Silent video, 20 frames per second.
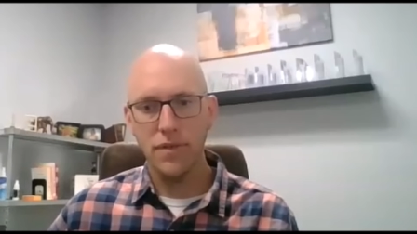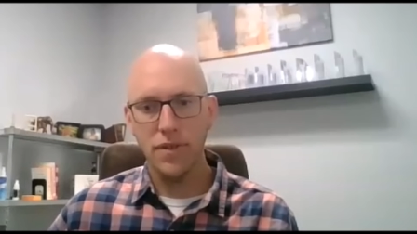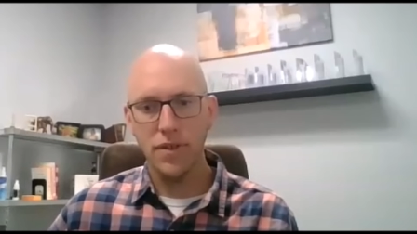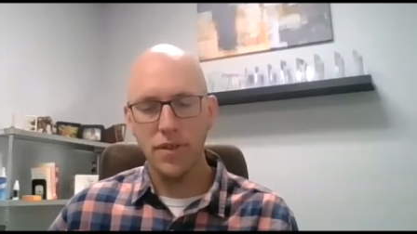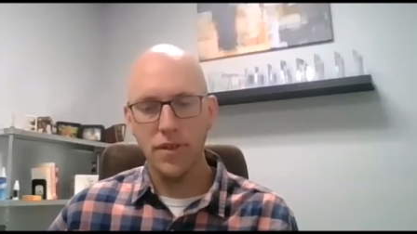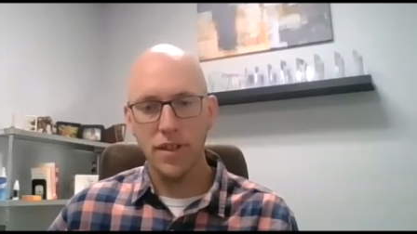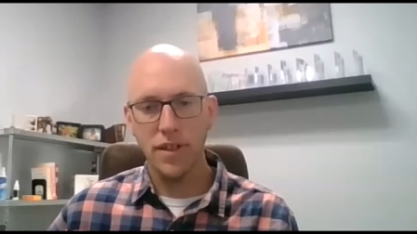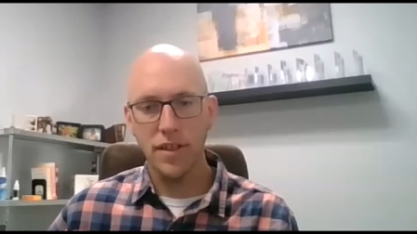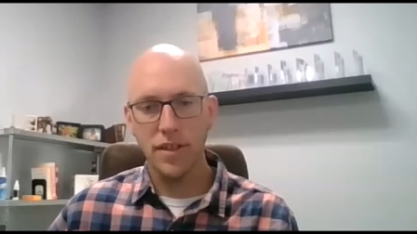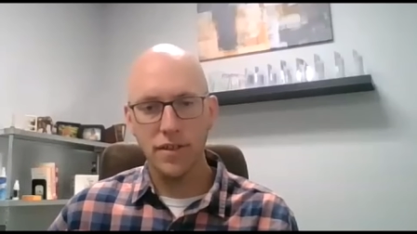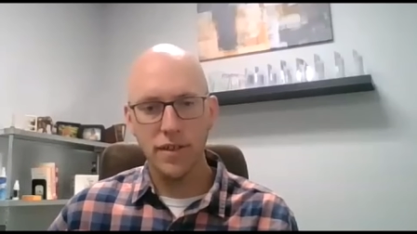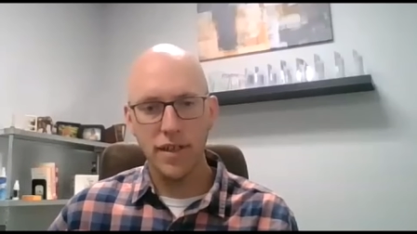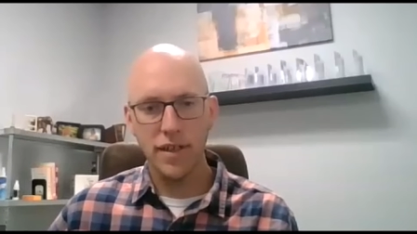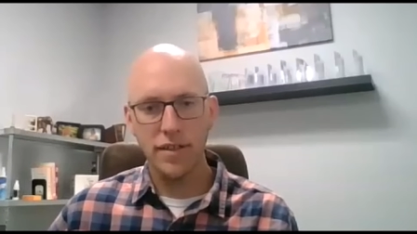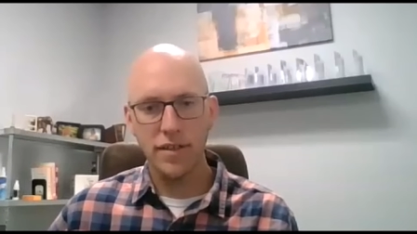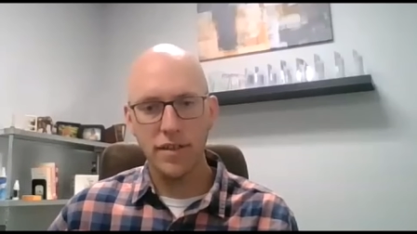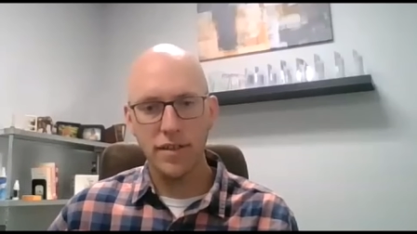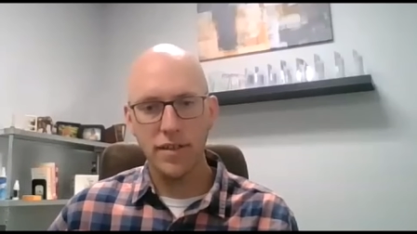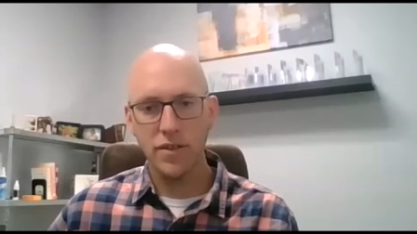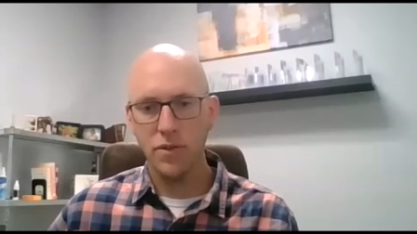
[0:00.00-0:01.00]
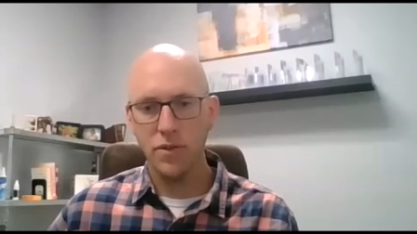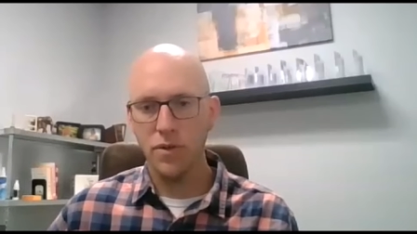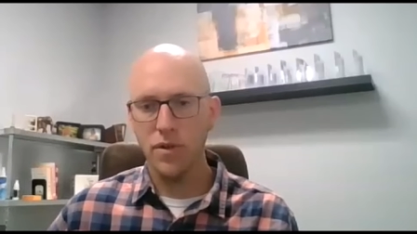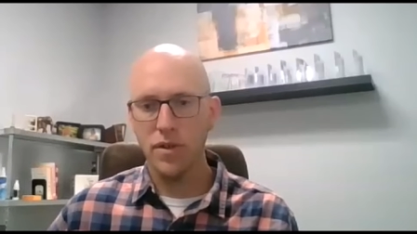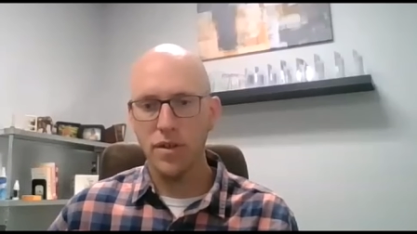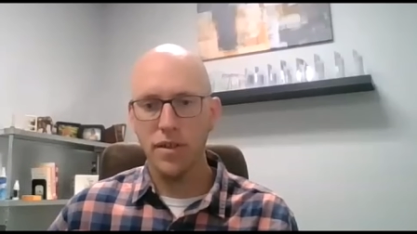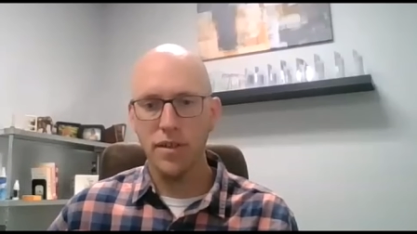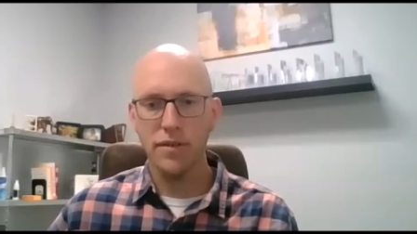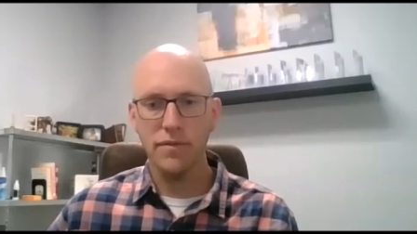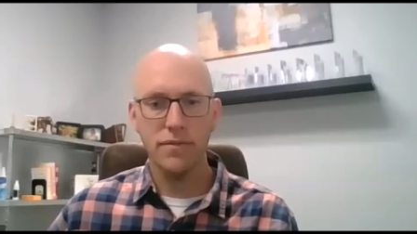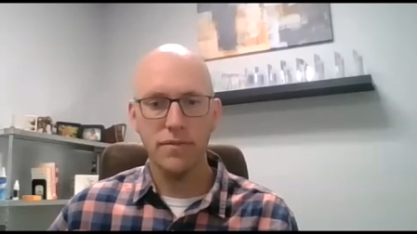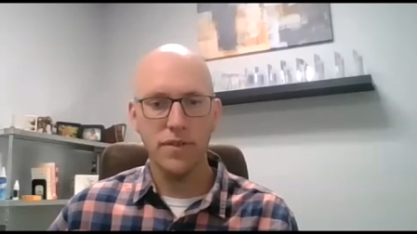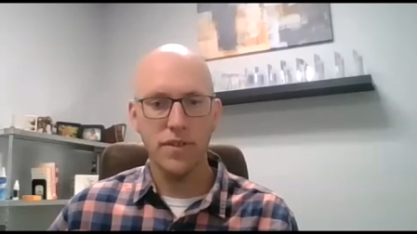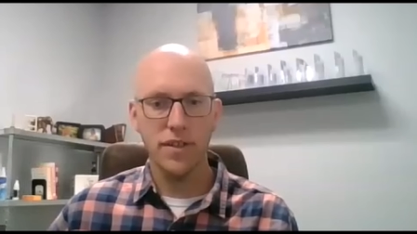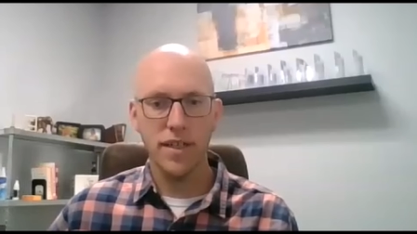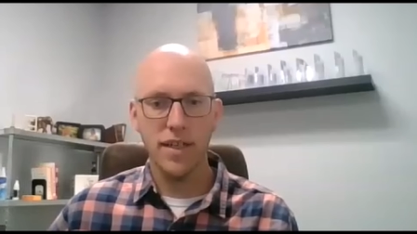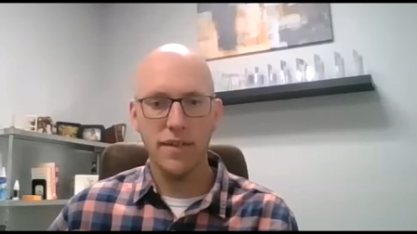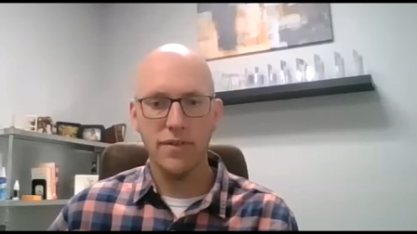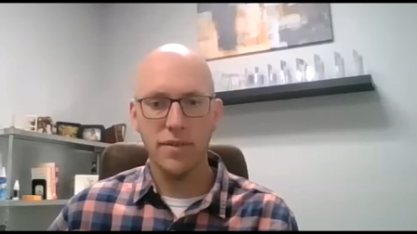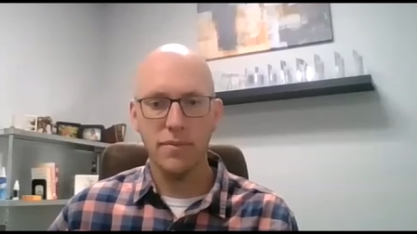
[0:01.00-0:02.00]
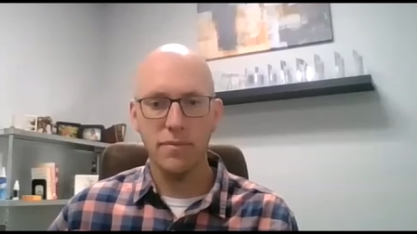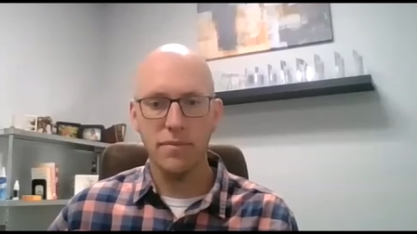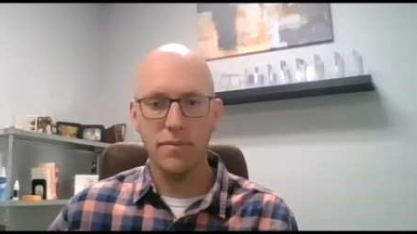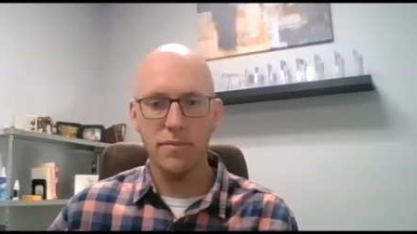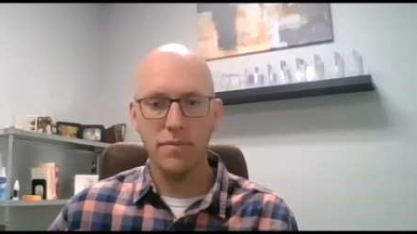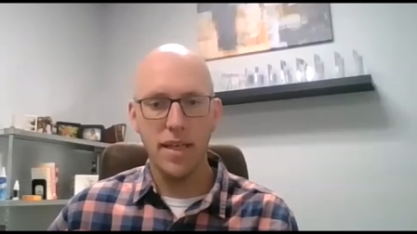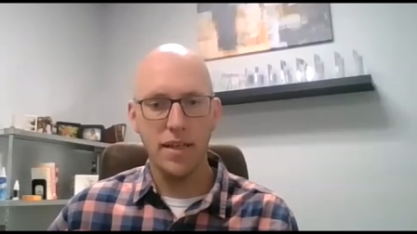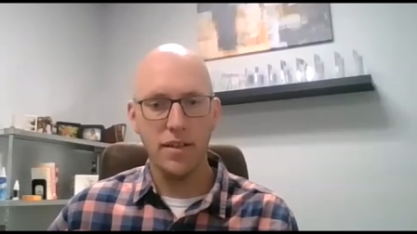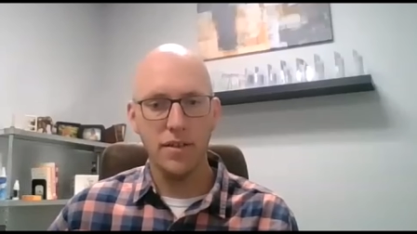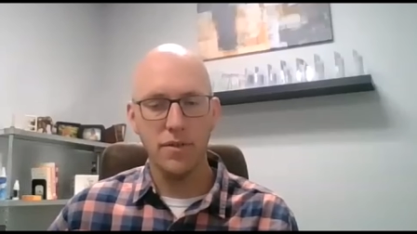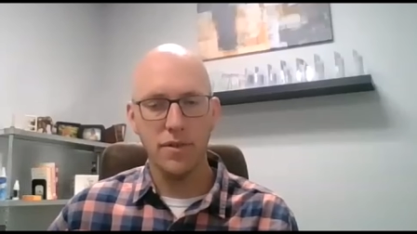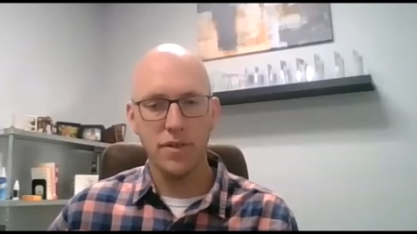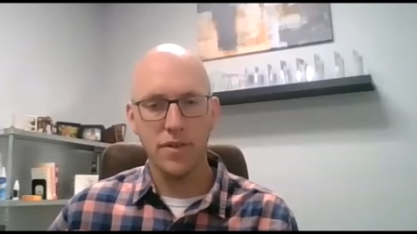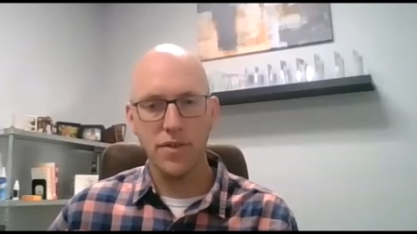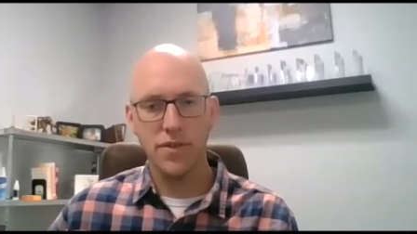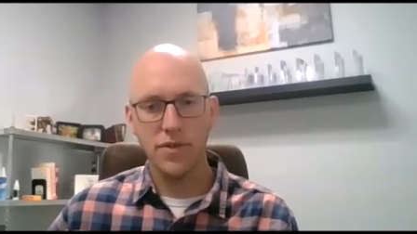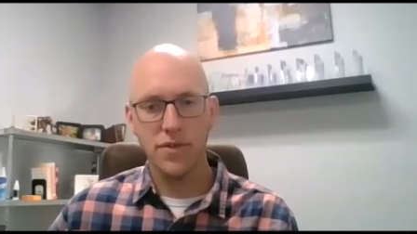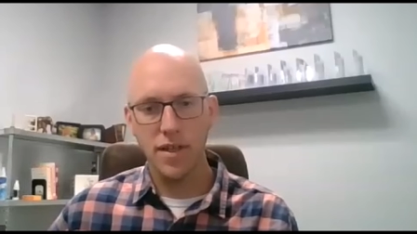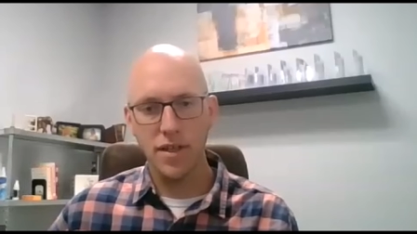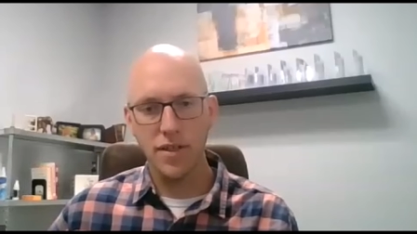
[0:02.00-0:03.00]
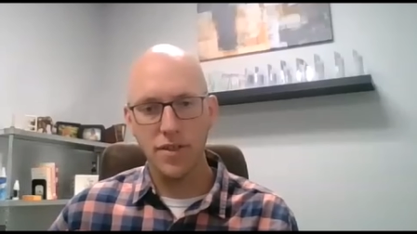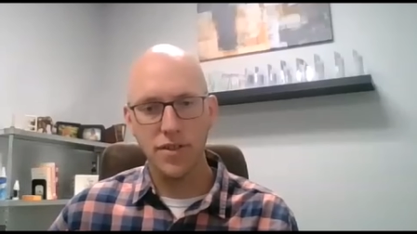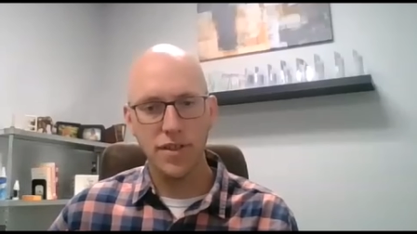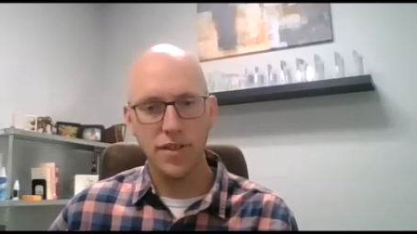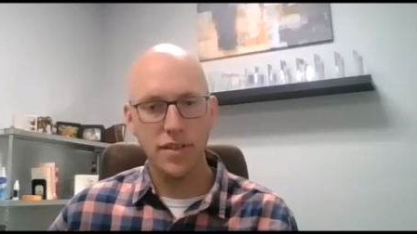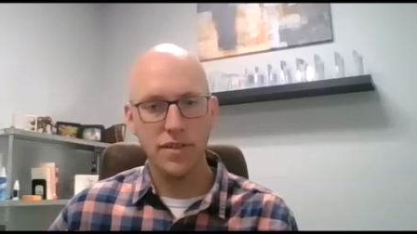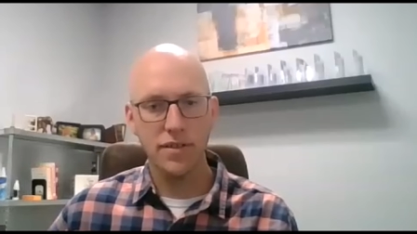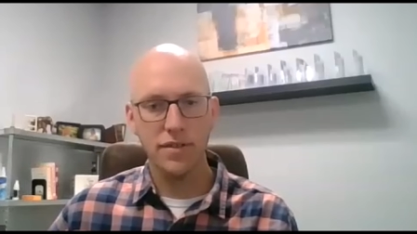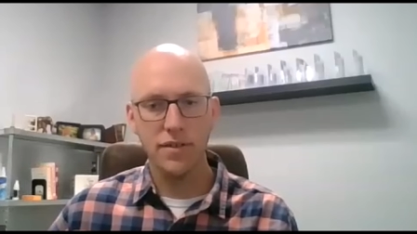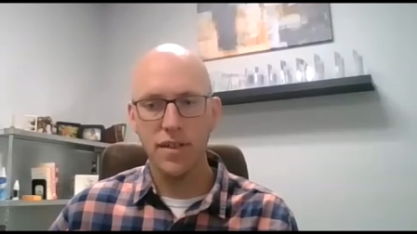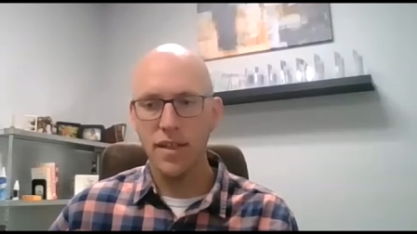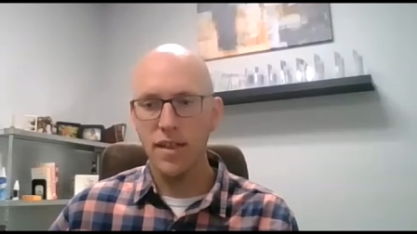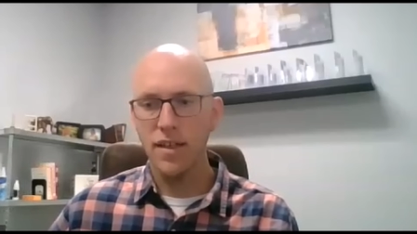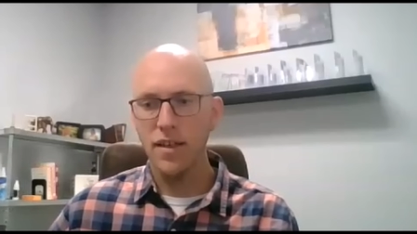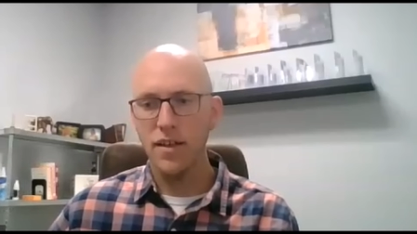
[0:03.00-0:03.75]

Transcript: your integrator or you're gonna have to make new construction